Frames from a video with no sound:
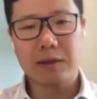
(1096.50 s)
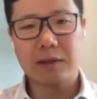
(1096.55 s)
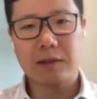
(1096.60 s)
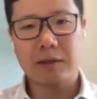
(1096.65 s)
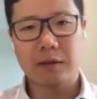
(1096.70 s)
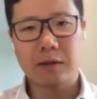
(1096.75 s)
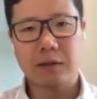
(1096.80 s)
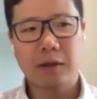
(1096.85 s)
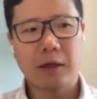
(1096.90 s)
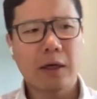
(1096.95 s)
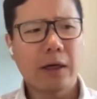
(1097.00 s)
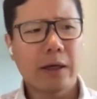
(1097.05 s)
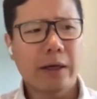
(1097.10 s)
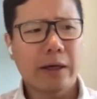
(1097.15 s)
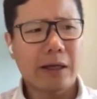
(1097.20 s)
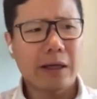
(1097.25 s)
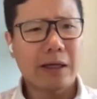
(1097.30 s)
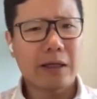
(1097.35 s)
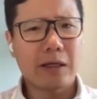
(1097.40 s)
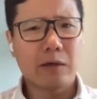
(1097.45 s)
listed,
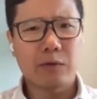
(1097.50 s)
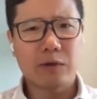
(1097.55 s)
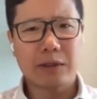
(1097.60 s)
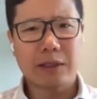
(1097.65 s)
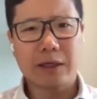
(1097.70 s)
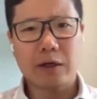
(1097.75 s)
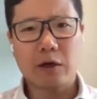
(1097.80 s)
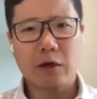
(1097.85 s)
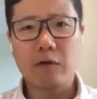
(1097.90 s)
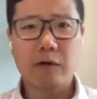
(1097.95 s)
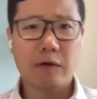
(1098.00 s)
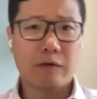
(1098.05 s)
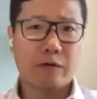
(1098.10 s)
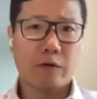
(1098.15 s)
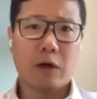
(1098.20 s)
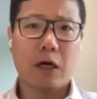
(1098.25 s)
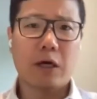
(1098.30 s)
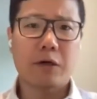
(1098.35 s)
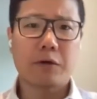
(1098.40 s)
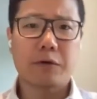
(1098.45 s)
and there was like over
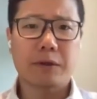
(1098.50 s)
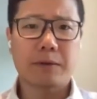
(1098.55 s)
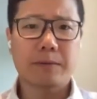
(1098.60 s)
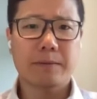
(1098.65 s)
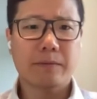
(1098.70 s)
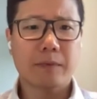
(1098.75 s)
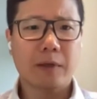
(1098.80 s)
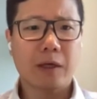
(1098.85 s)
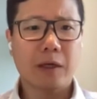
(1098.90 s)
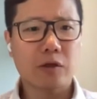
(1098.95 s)
400.